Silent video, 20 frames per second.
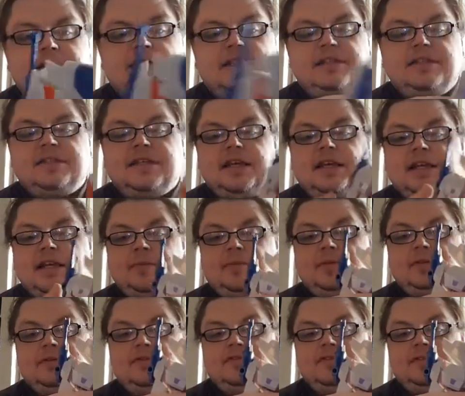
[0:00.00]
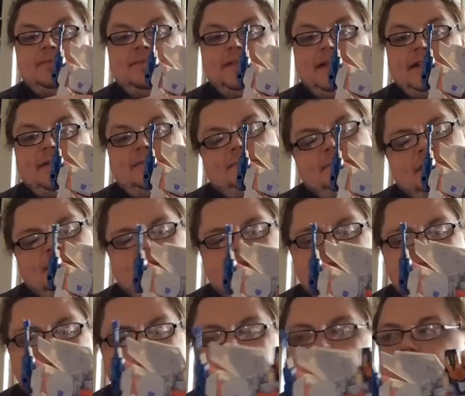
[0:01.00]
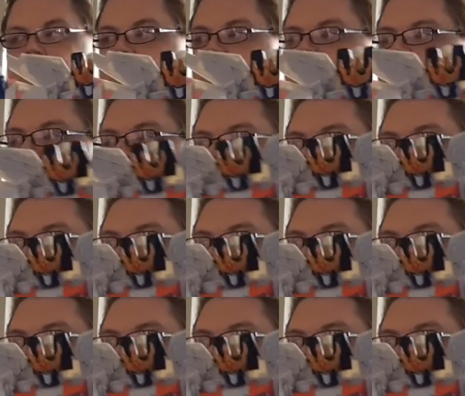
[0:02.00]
his intake nipples, you know, because why not?